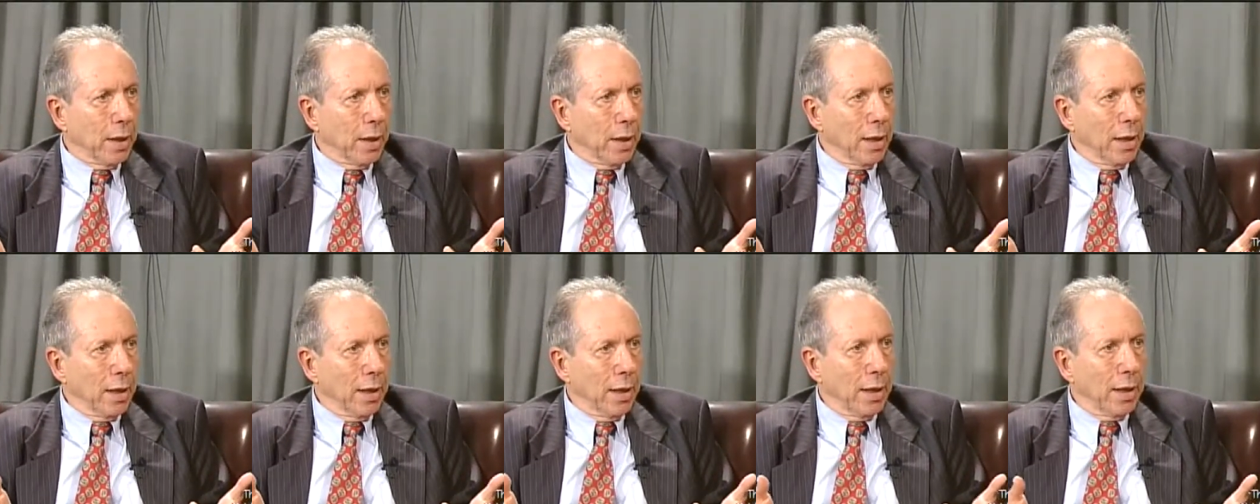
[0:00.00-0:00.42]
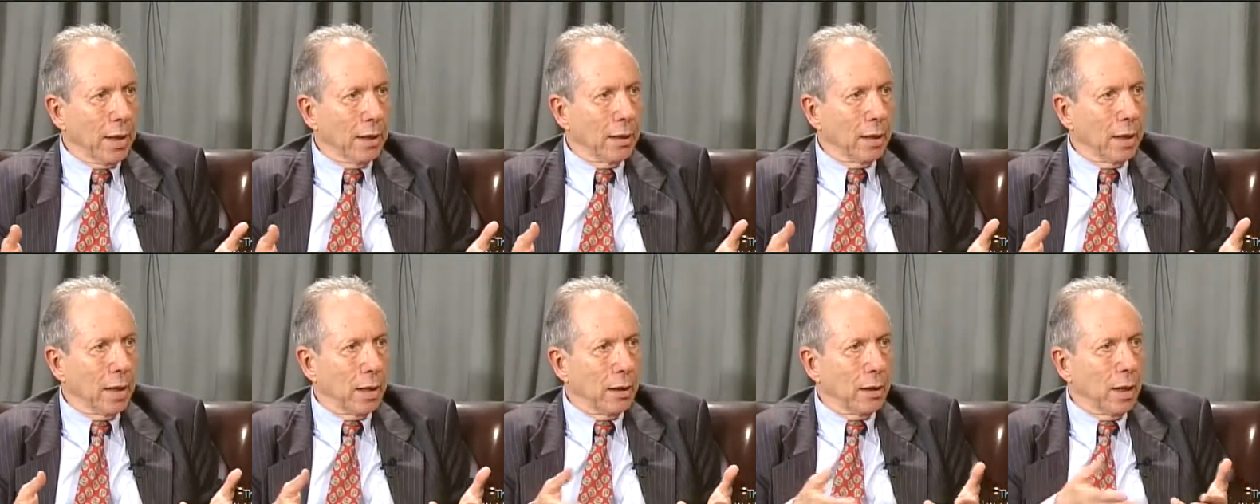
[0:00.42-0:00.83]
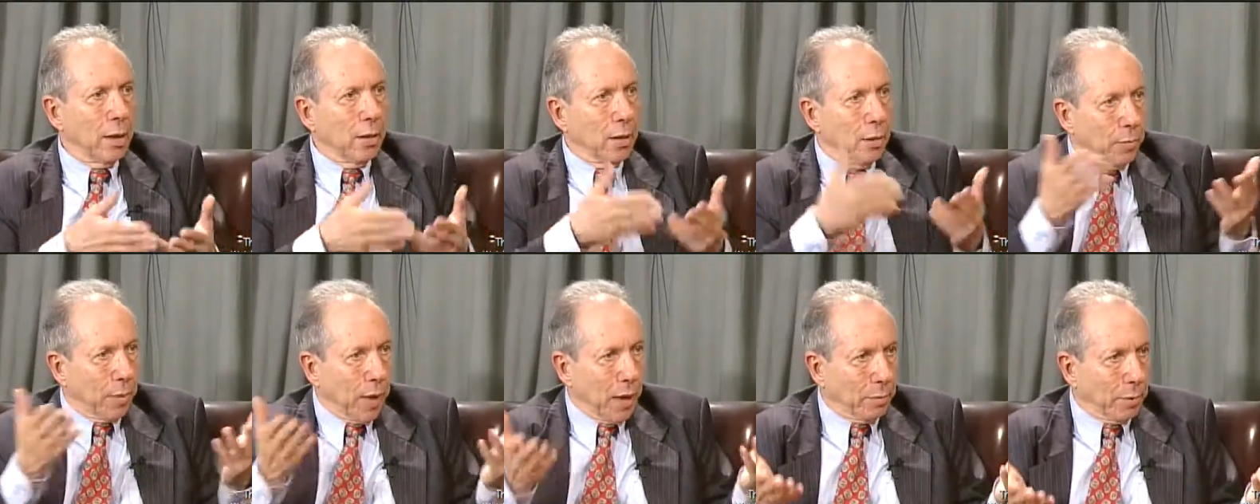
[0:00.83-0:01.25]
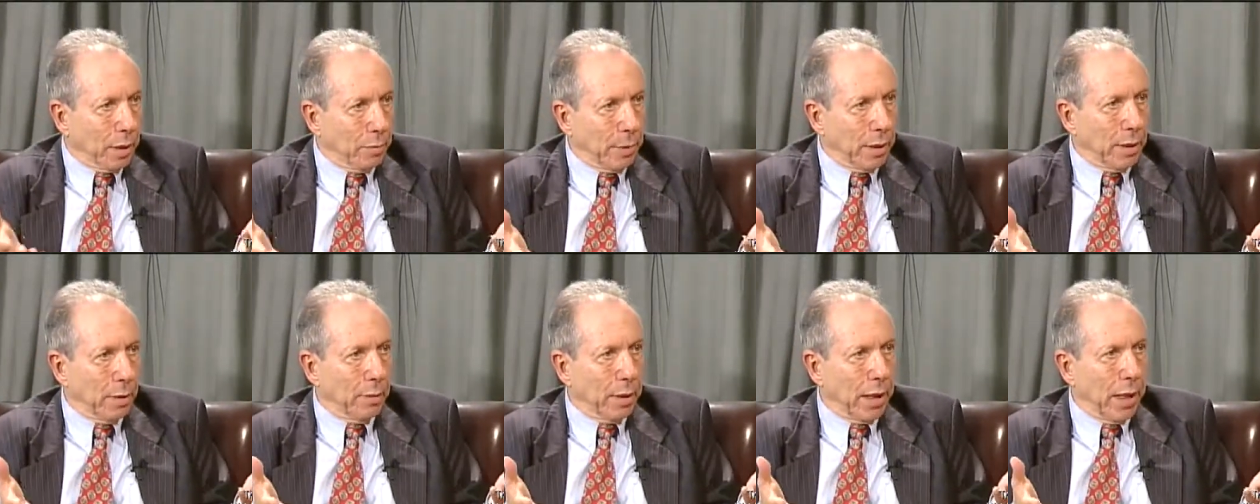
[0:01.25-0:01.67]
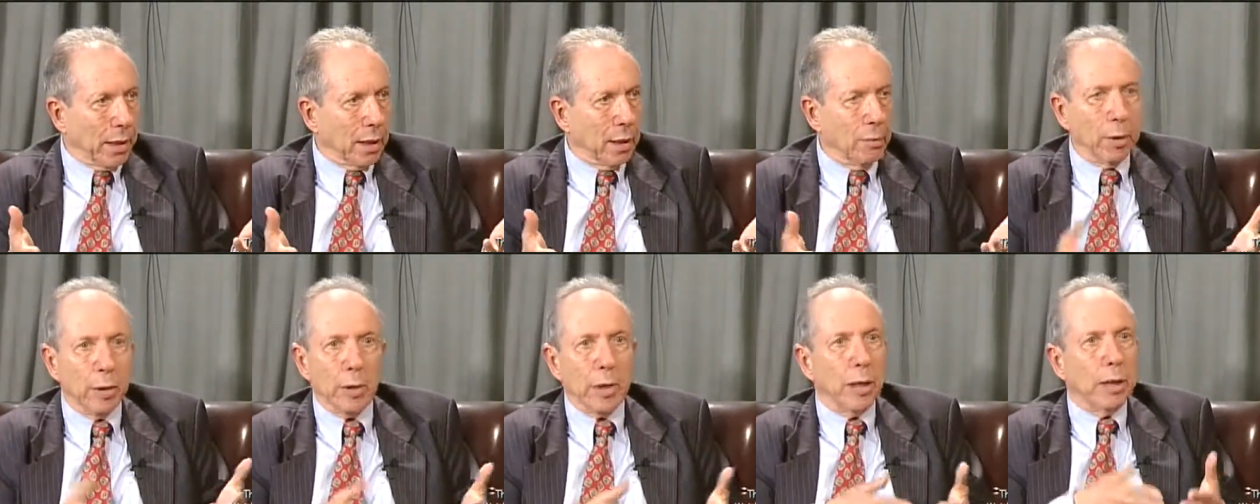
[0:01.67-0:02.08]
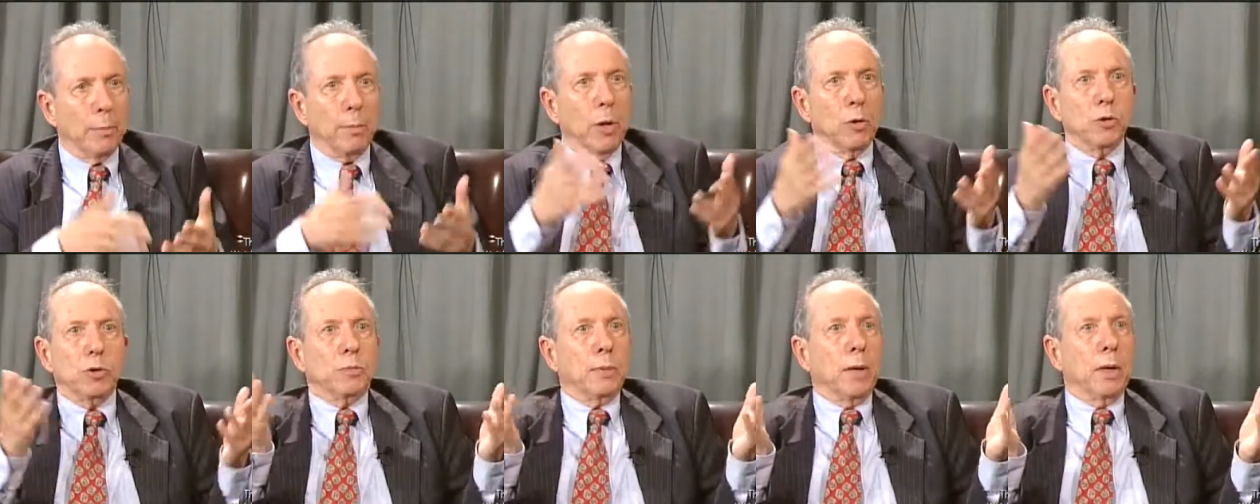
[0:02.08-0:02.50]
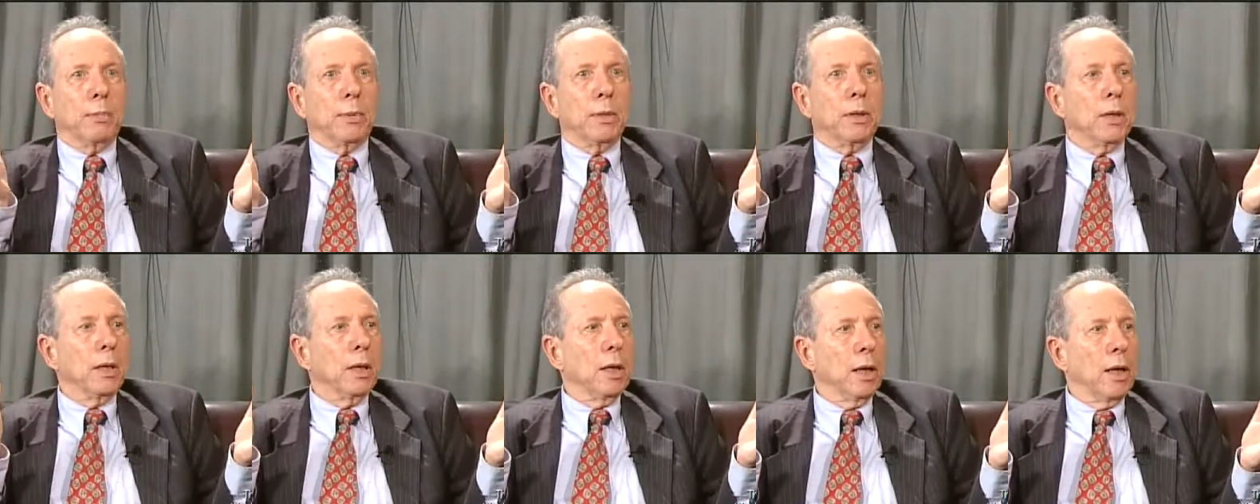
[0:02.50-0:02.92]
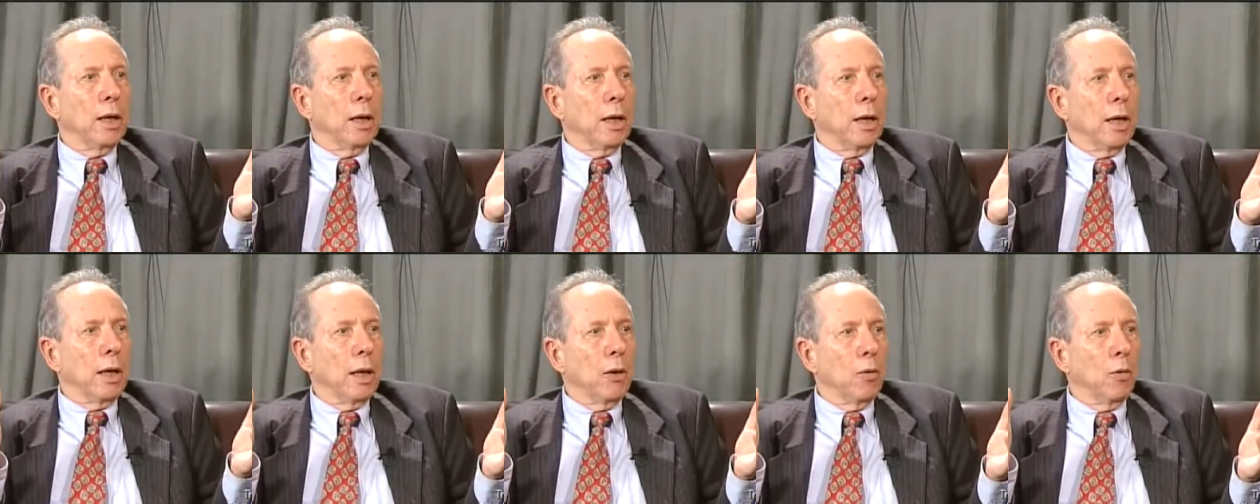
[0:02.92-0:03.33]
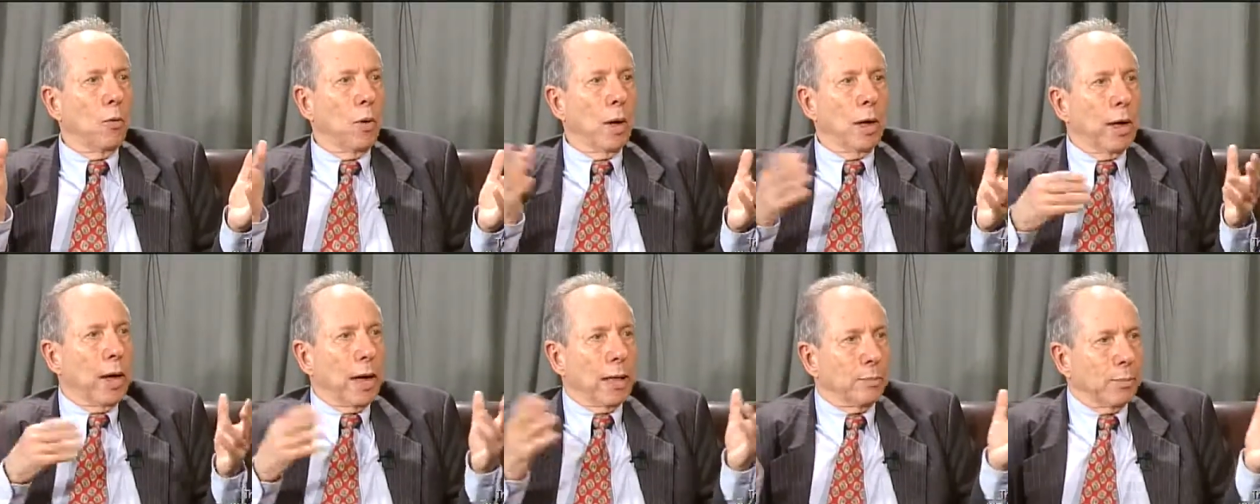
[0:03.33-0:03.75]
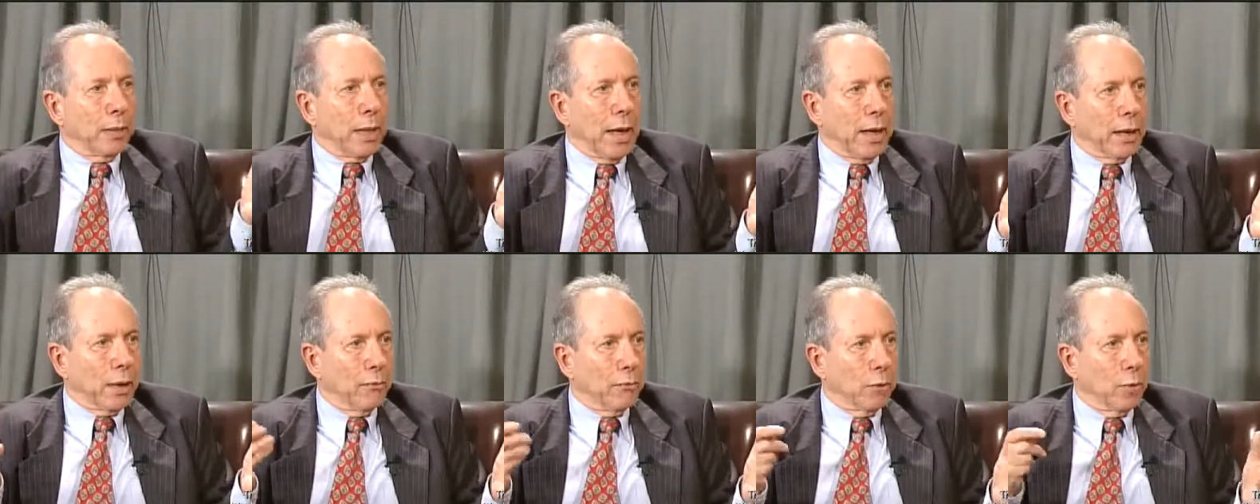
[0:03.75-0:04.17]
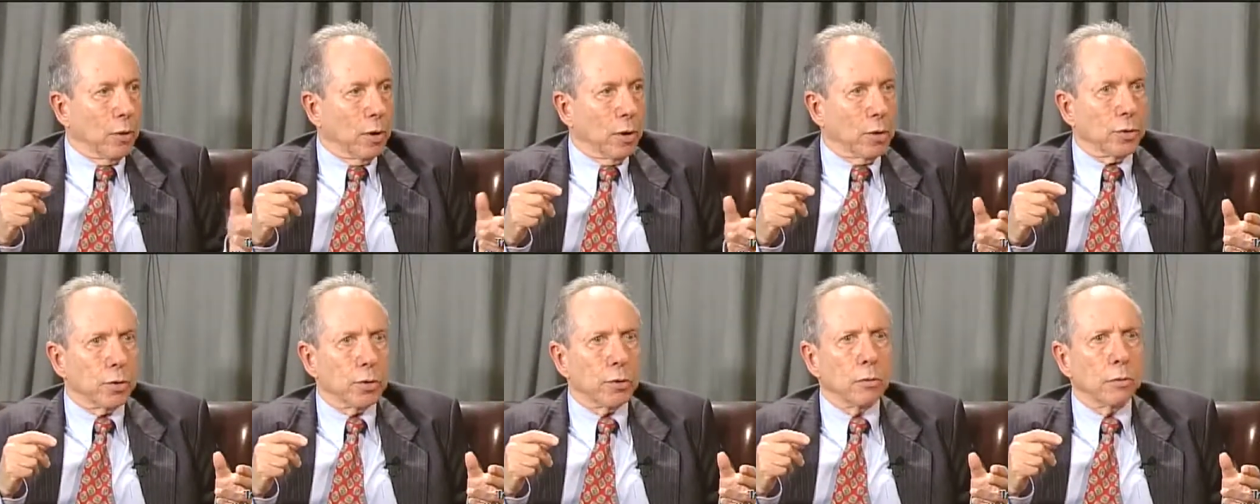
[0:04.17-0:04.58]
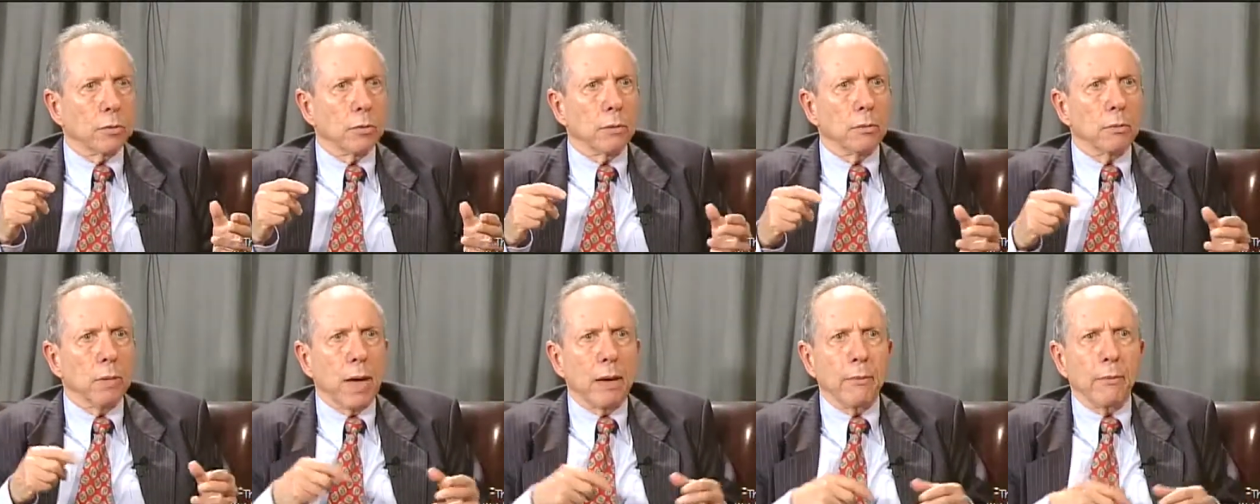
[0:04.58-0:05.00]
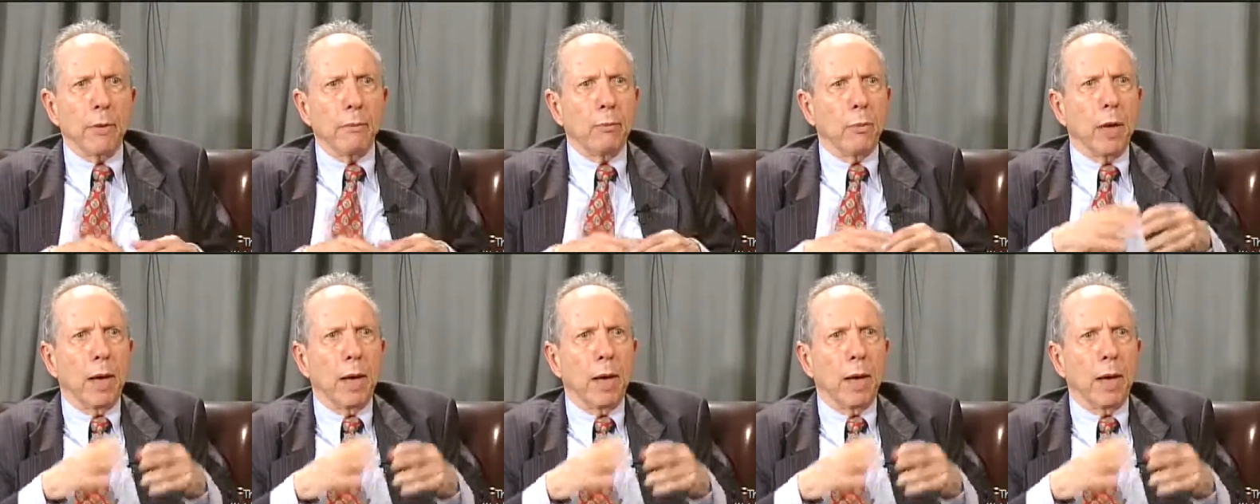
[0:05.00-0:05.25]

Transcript: Another problem in the black community, most people who are not black, of course, have